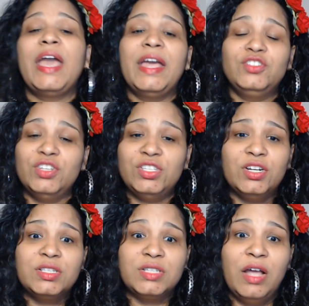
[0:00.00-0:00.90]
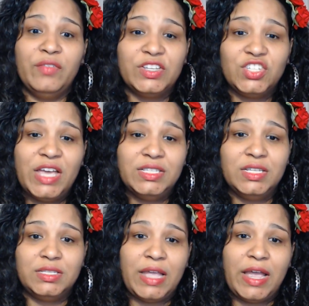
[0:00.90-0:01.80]
and just herself, like she has
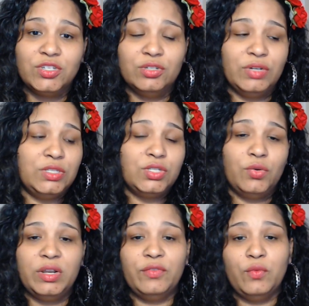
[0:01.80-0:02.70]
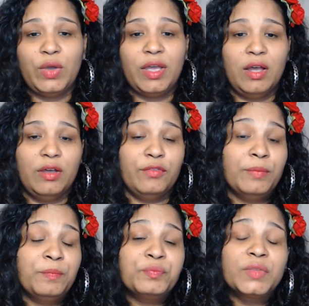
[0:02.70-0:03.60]
this natural, intuitive way of
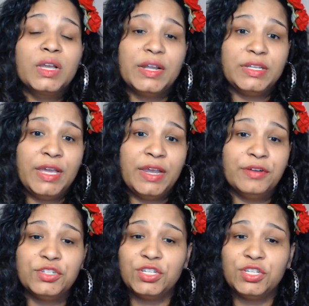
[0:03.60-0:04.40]
cutting hair.